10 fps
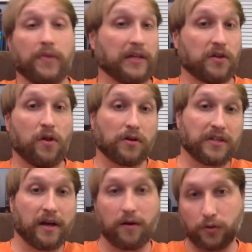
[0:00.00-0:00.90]
That's a long
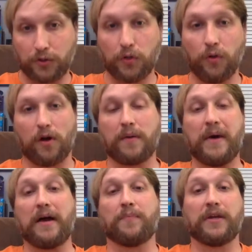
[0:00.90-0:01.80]
title, too long in
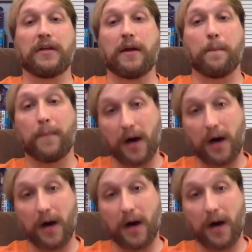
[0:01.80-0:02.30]
my opinion,